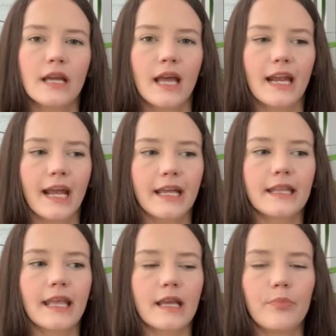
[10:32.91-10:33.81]
and I can
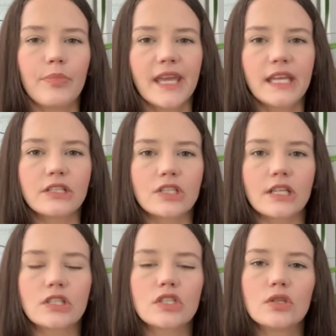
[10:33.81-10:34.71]
like pinch
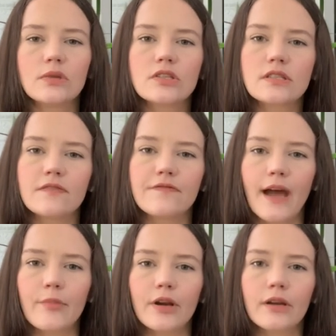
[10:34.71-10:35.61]
like two inches of
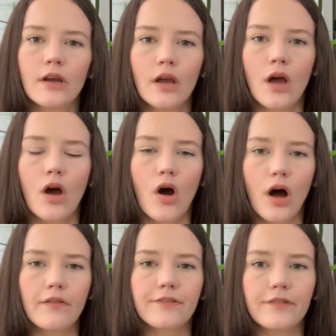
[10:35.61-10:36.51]
fabric
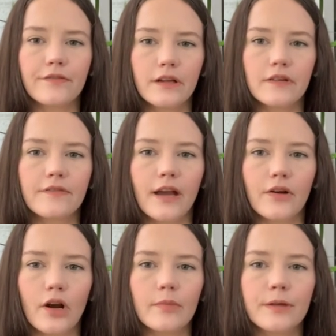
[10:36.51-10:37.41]
off the front of that
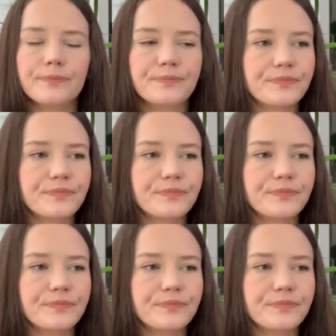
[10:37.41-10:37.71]
garment